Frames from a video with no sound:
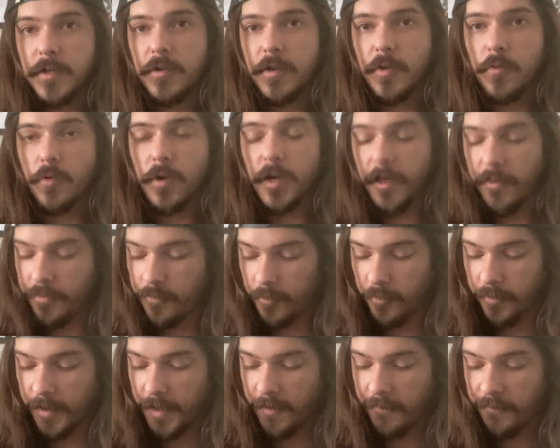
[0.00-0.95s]
You can run it
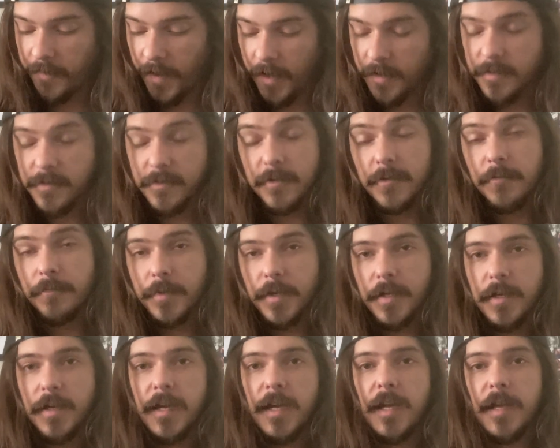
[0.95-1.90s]
through the effects loop
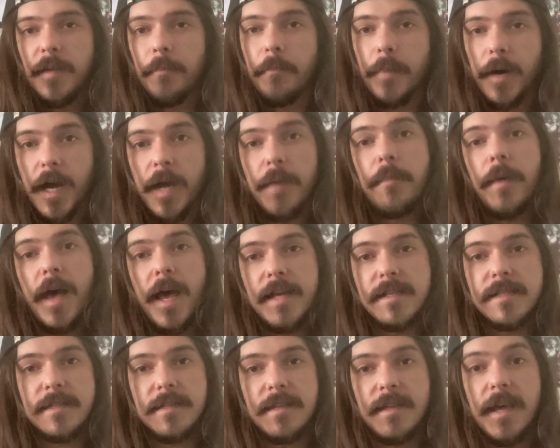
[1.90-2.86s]
and
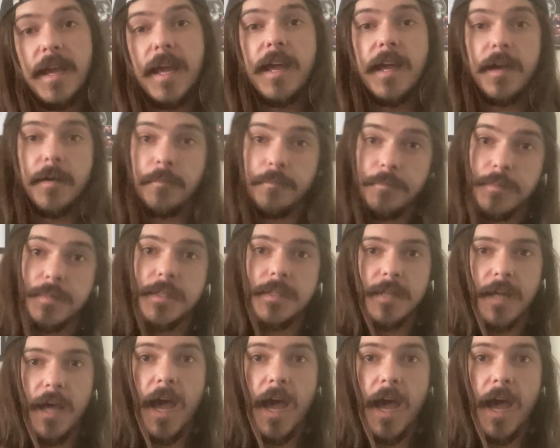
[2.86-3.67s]
bypass the amp's